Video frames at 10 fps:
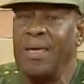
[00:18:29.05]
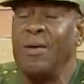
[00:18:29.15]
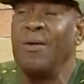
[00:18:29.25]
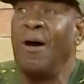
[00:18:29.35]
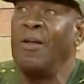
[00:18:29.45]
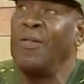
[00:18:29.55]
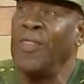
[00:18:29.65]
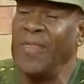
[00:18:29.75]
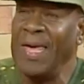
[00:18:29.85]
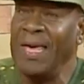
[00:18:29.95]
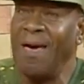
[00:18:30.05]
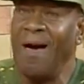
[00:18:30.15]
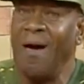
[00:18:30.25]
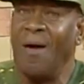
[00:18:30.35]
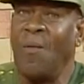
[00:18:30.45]
you got to think
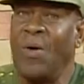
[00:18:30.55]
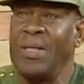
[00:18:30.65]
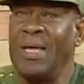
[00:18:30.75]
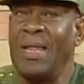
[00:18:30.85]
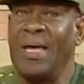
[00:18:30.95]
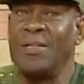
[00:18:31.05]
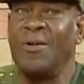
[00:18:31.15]
what they like